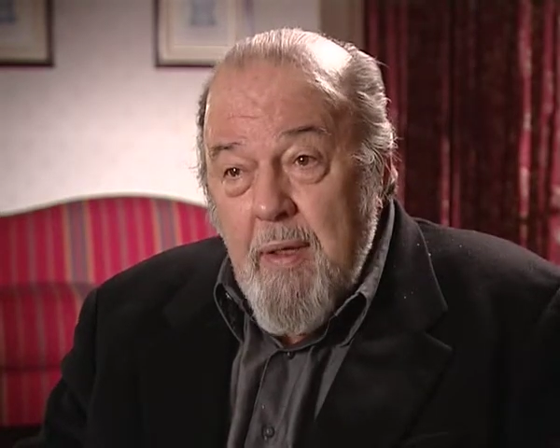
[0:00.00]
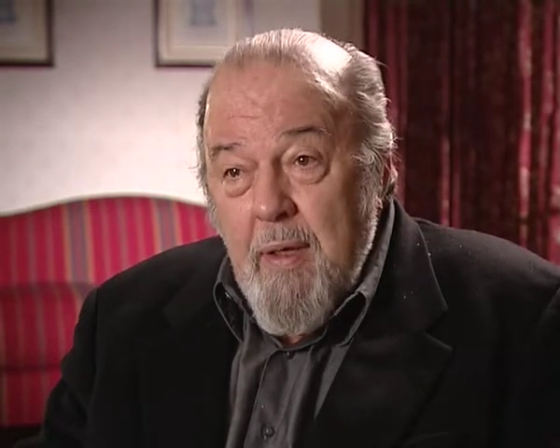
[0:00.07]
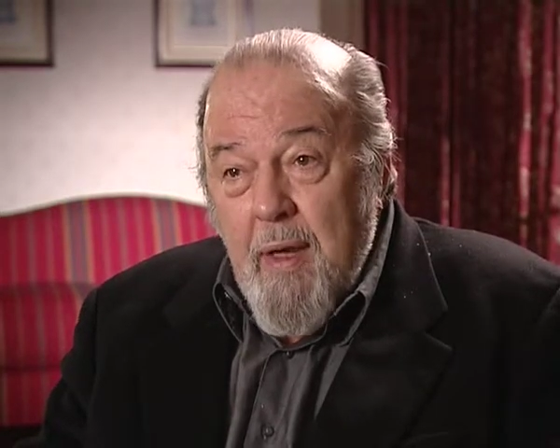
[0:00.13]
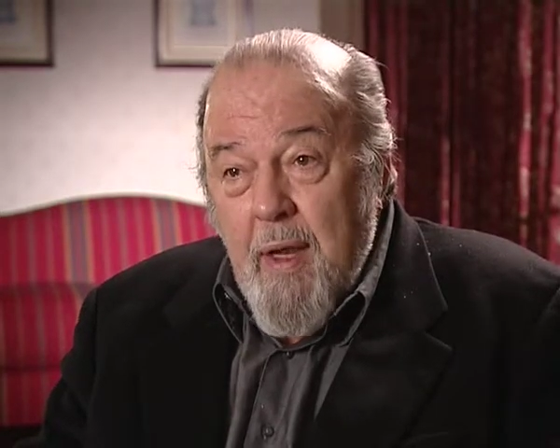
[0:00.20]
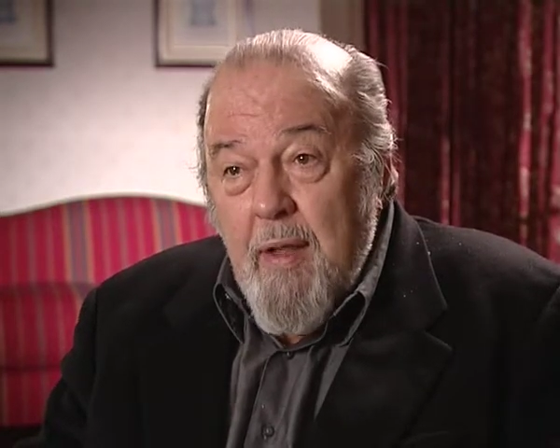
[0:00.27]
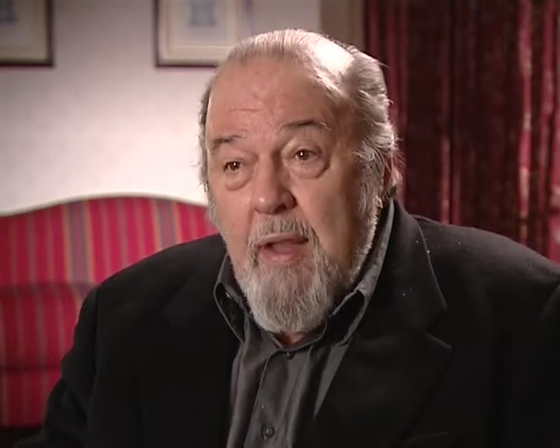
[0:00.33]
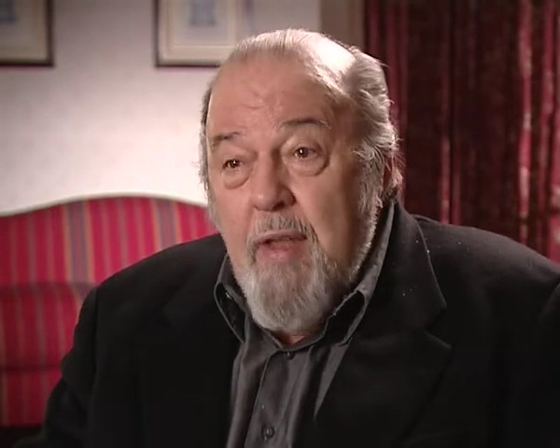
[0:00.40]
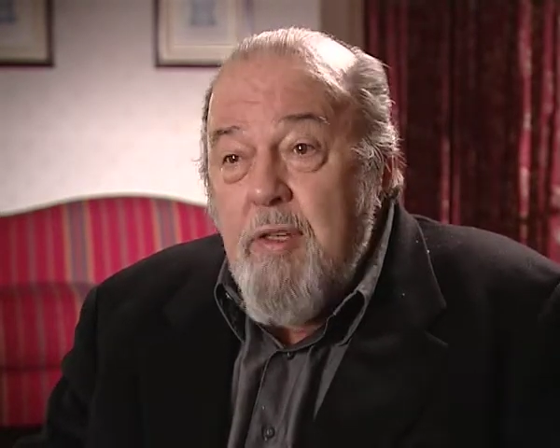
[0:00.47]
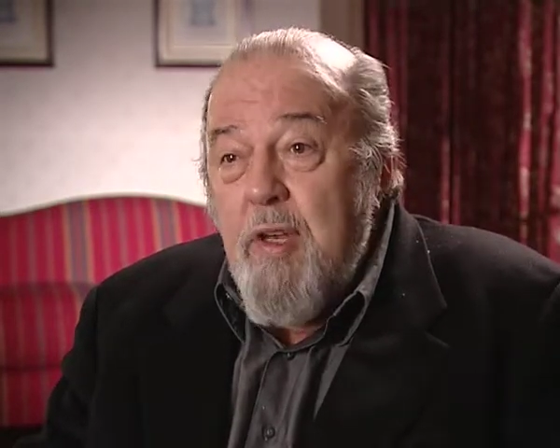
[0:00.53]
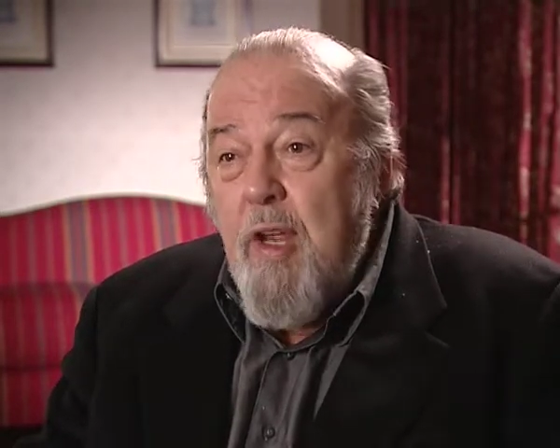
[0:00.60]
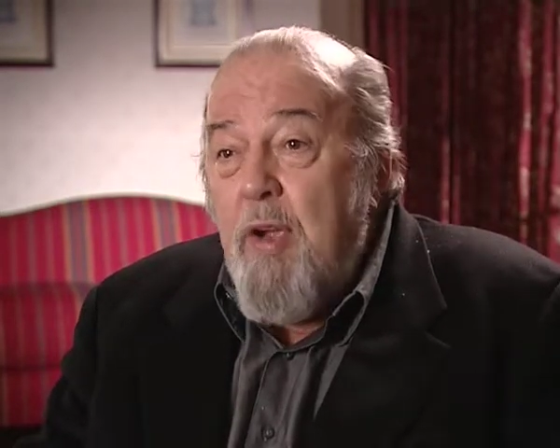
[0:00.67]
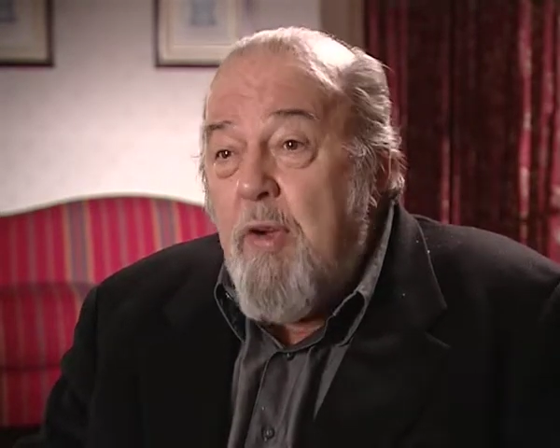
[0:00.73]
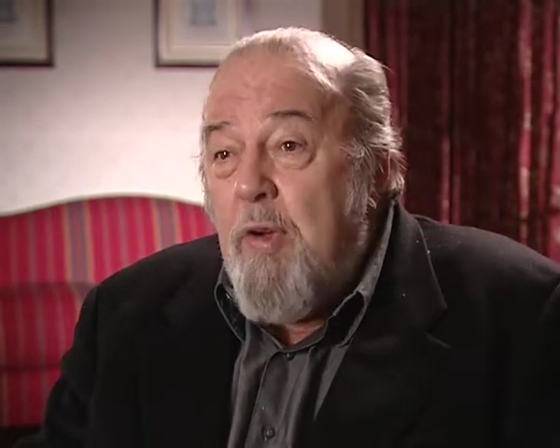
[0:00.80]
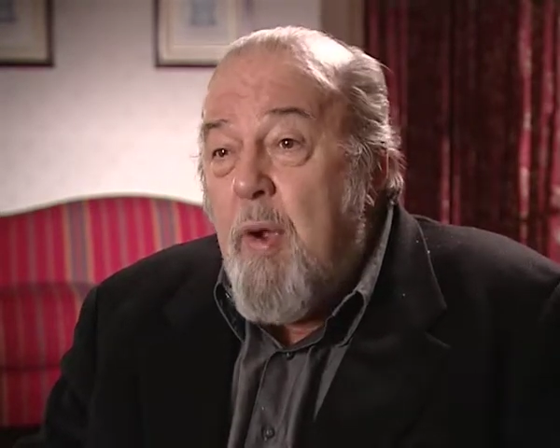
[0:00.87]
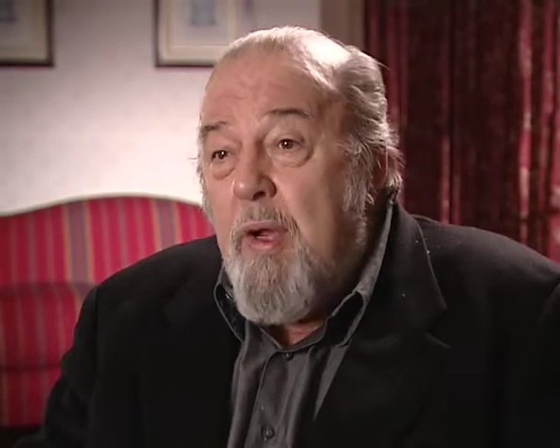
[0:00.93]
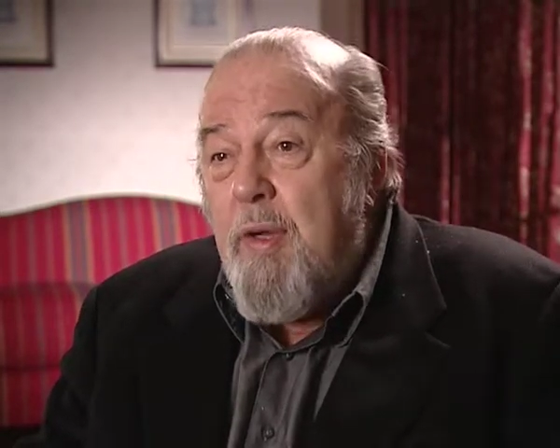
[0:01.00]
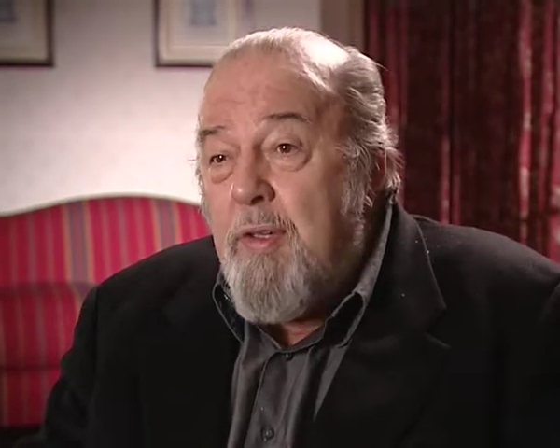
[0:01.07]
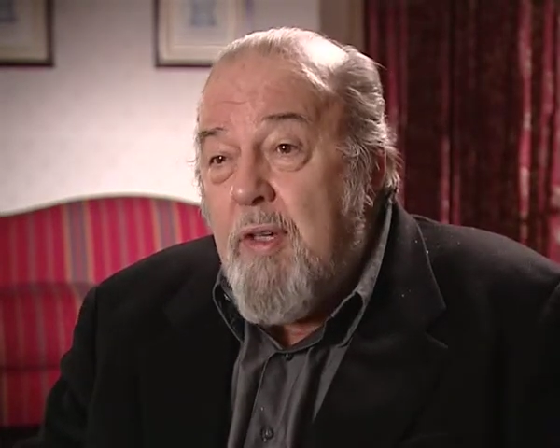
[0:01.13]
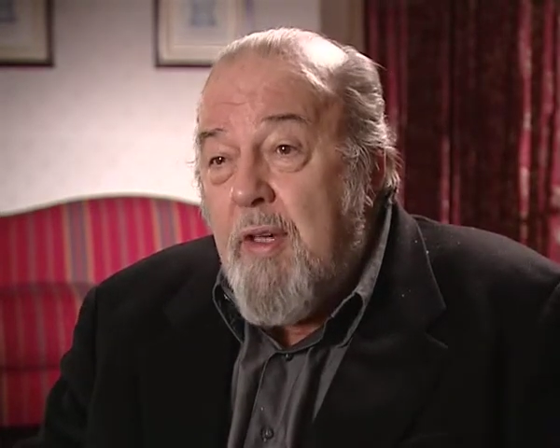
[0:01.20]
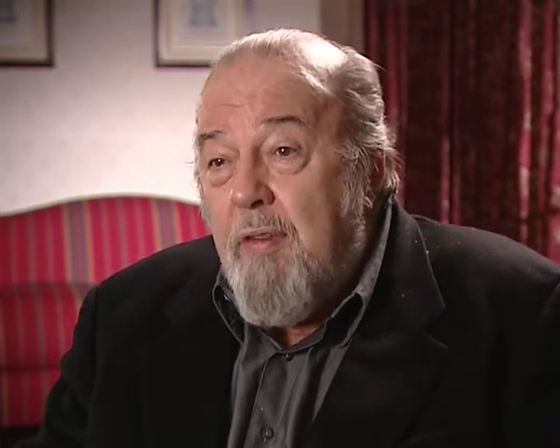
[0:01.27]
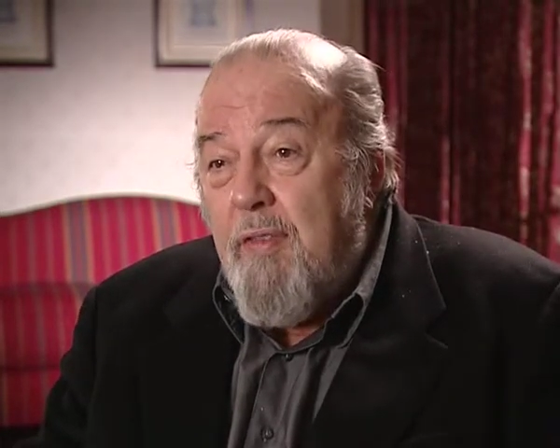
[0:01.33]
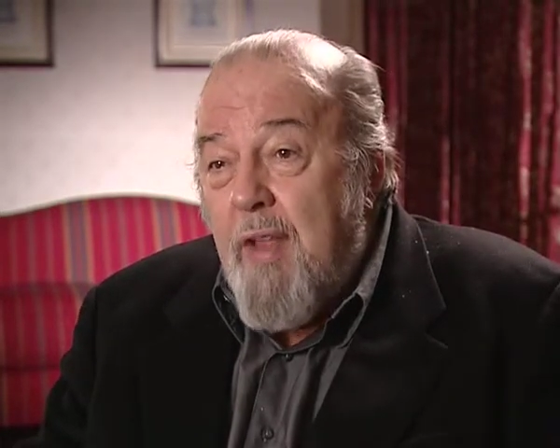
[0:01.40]
And there's no
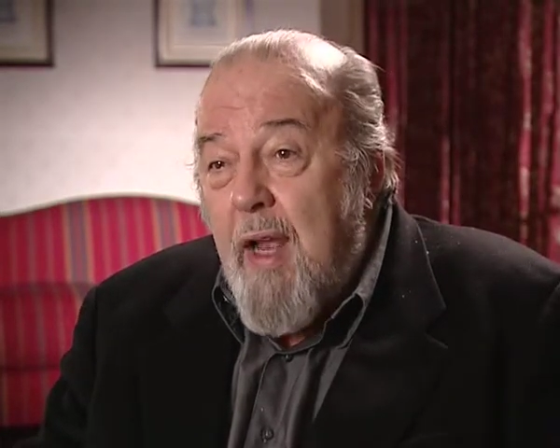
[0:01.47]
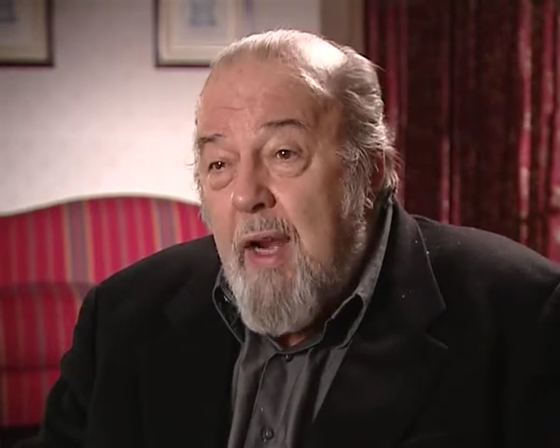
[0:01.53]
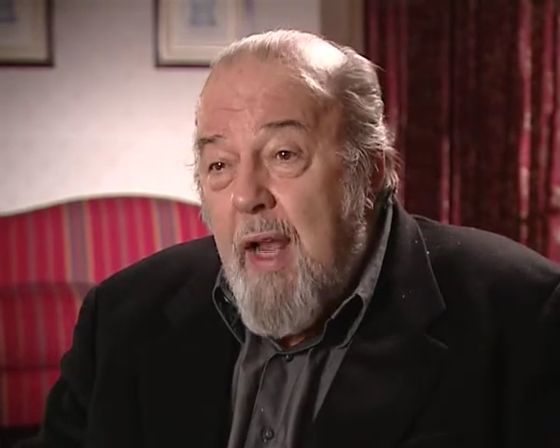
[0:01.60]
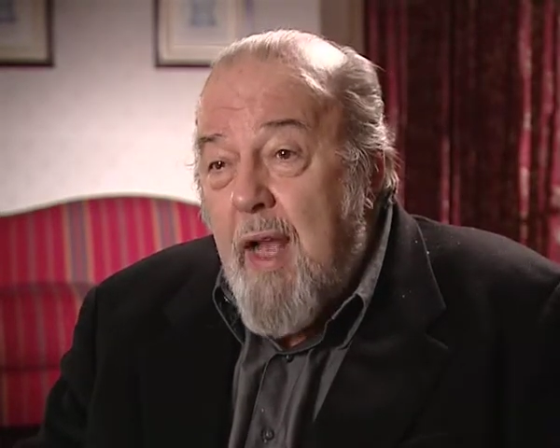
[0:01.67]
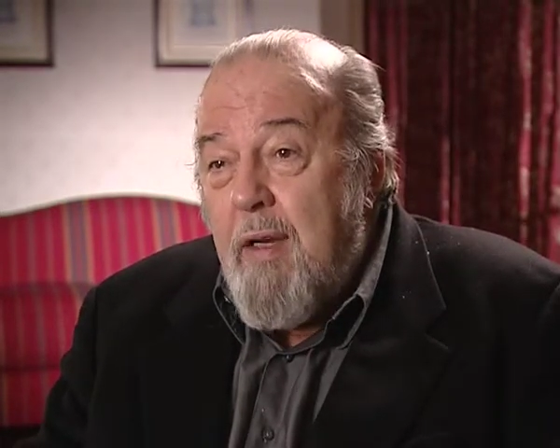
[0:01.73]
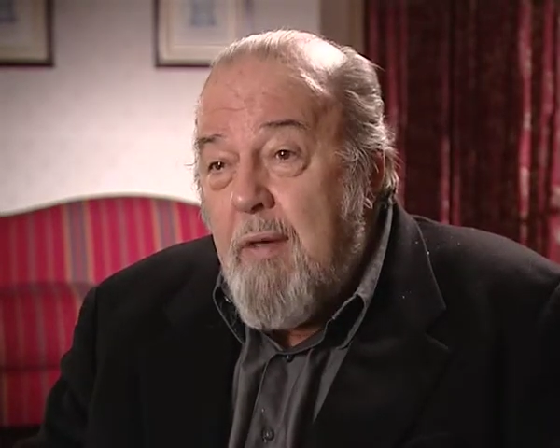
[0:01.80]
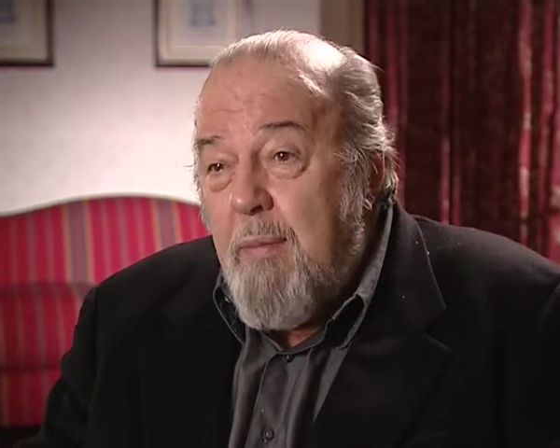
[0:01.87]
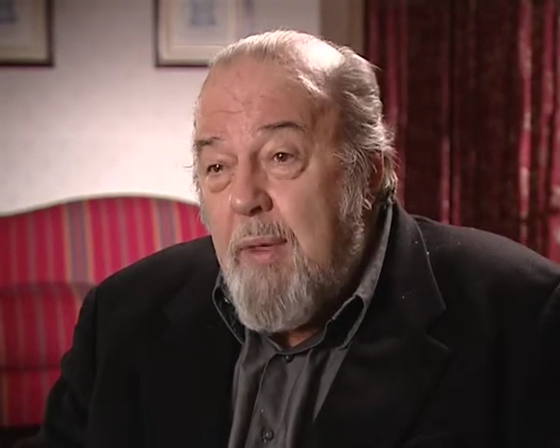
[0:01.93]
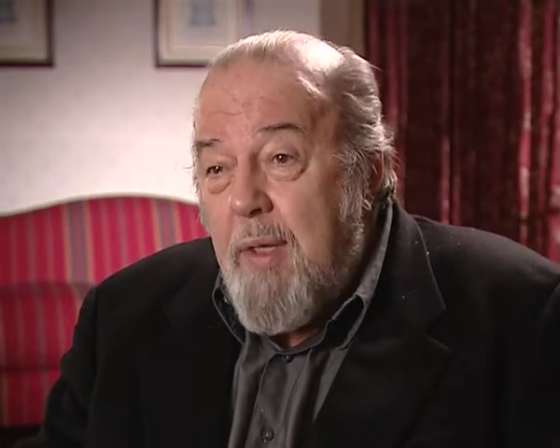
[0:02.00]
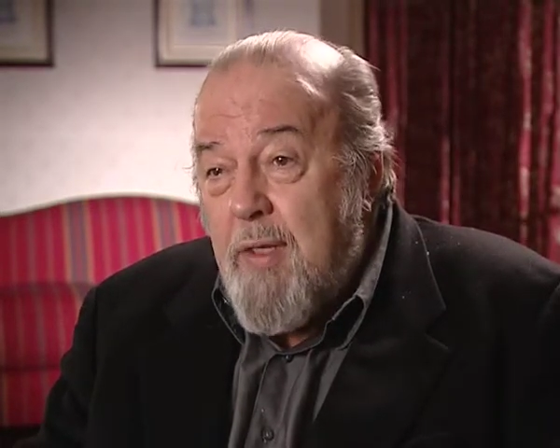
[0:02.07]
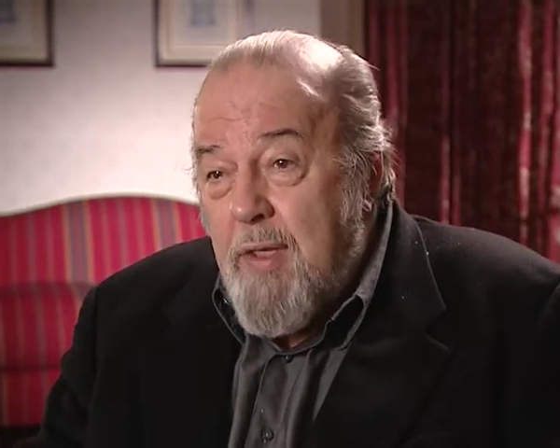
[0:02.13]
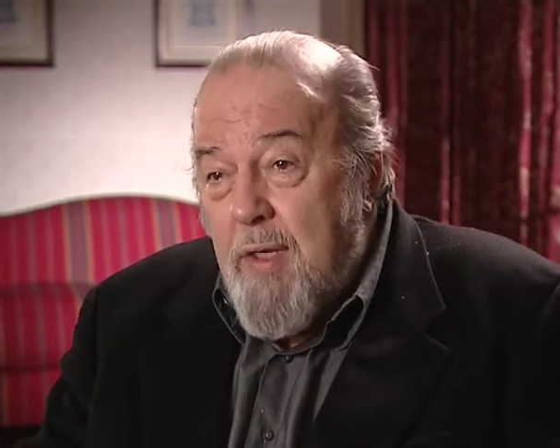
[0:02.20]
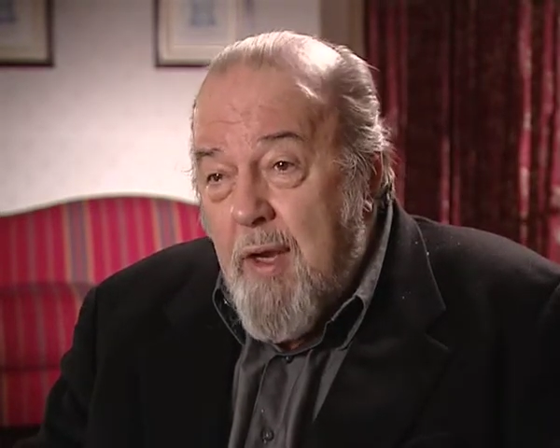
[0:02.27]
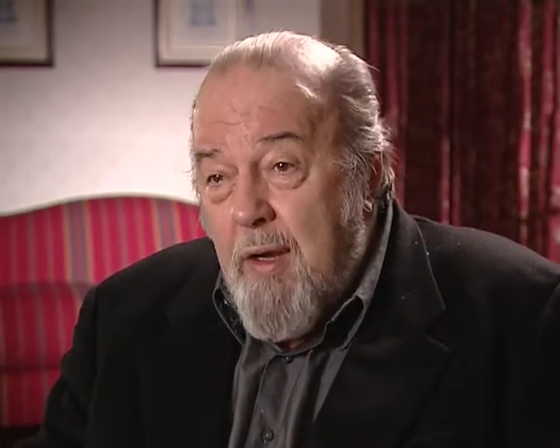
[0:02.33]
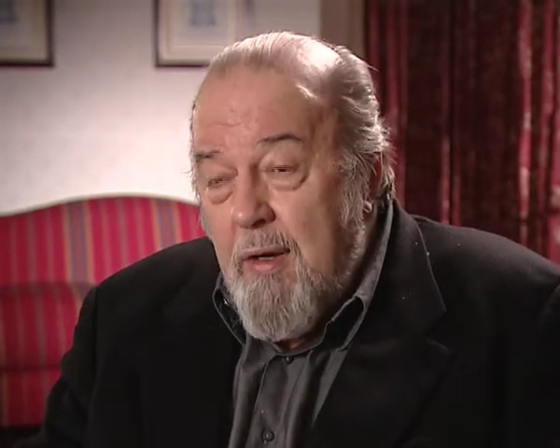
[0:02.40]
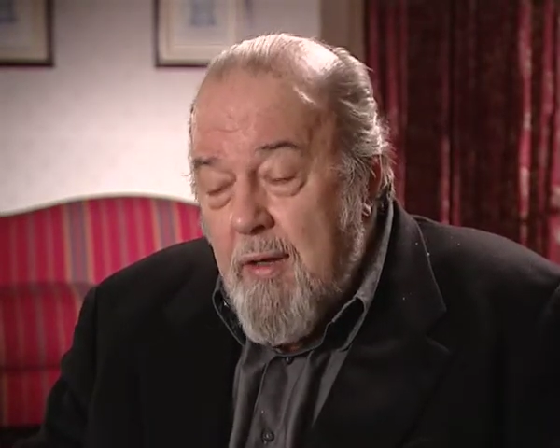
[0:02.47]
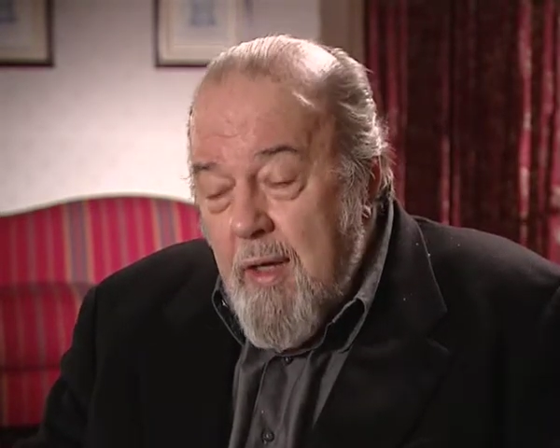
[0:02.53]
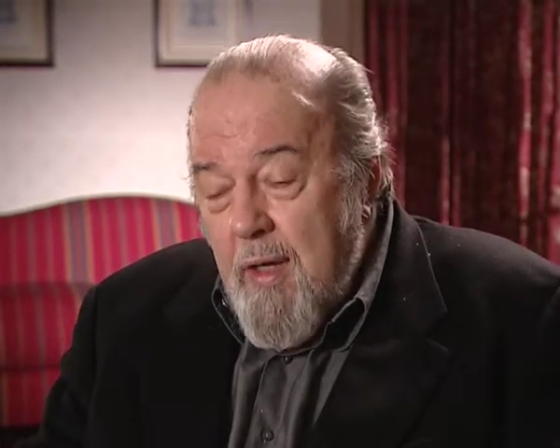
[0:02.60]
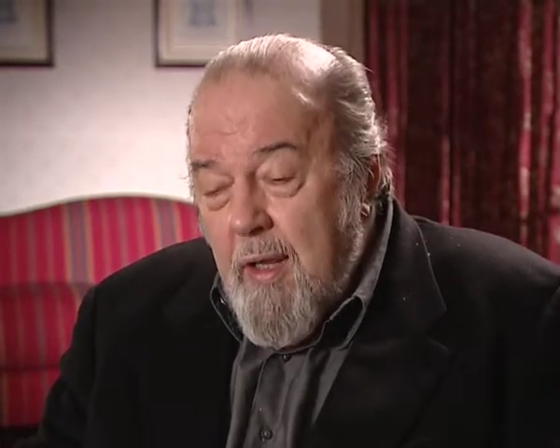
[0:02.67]
question, if that hadn't been so,